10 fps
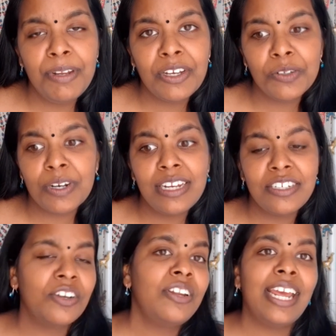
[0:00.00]
because when I
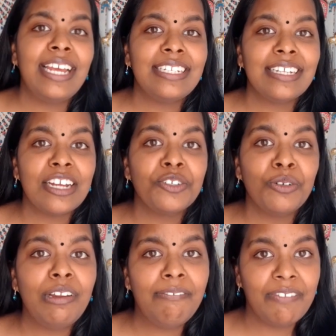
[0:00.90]
turned 18, I
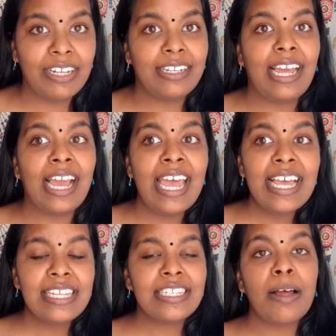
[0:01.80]
truly felt like
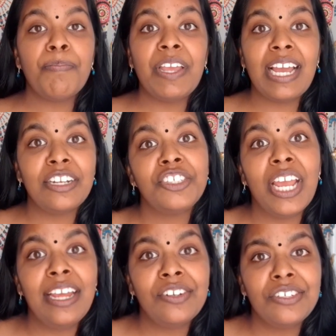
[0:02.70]
something had
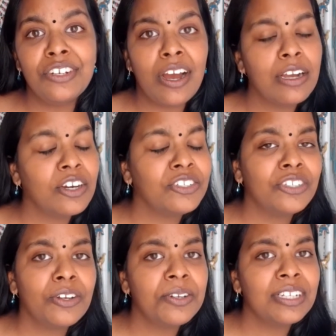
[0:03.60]
changed. You know, I got to
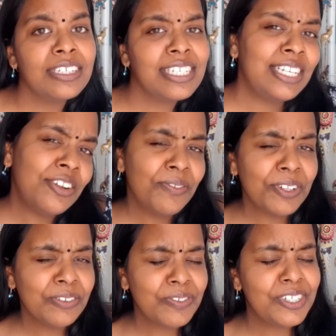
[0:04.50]
go to the casino for
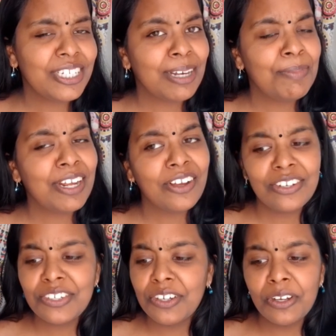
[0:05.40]
the first time, and I
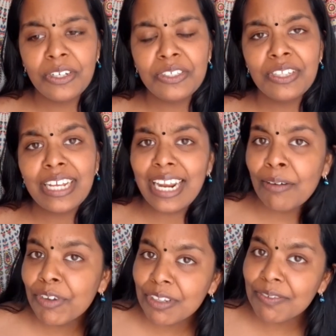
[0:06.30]
got to go to the
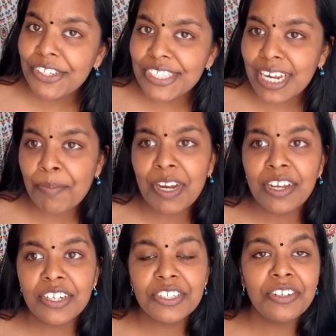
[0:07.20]
club for the first time, and I
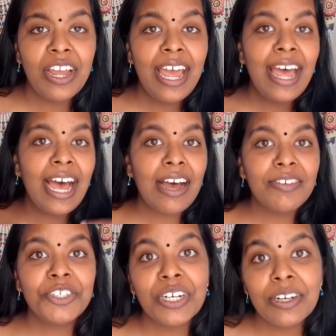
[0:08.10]
got to have
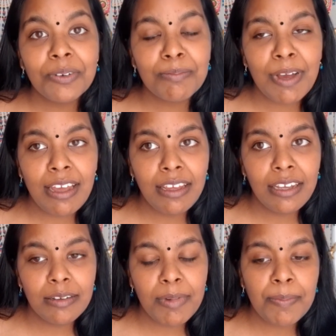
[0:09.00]
a drink with my
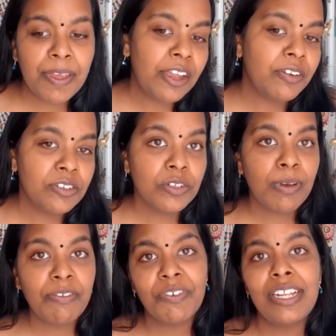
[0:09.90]
parents or
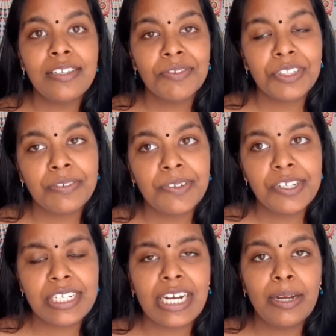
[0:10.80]
my friends for the
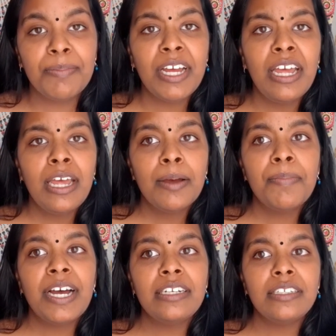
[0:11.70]
first time.
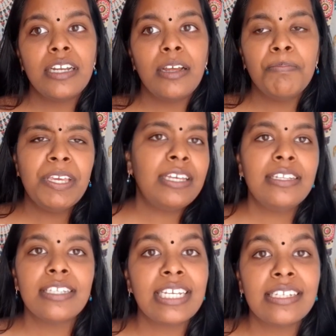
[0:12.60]
But being
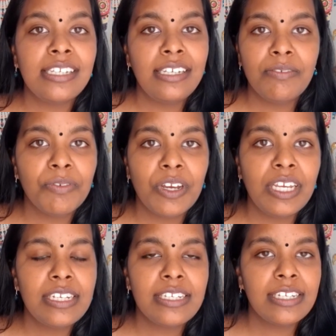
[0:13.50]
16, for
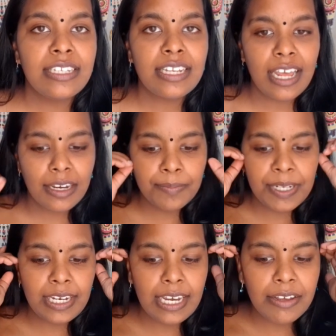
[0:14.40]
instance, and
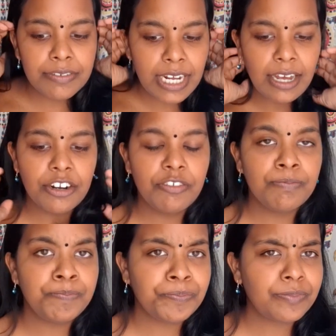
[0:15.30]
being left out of
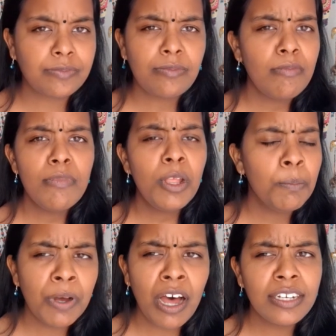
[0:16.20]

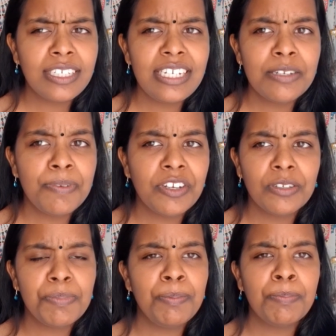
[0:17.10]
parties
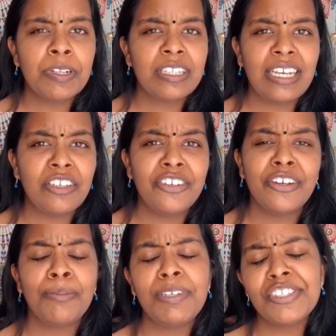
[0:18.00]
because people think you're
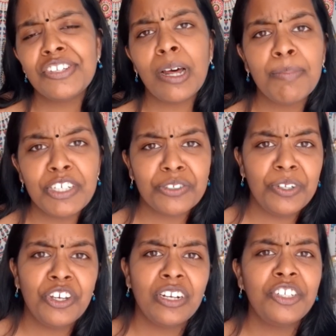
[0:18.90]
going to be snobbish or
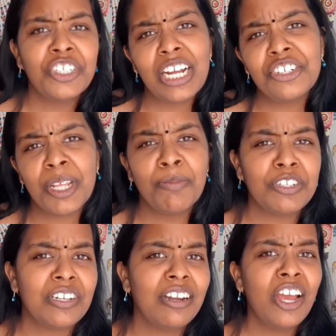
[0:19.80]
you're going to judge them, or
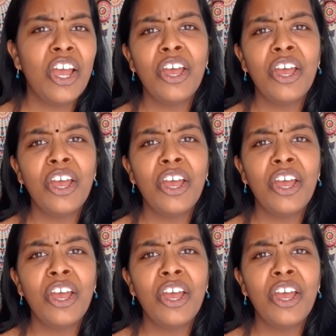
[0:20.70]
it's not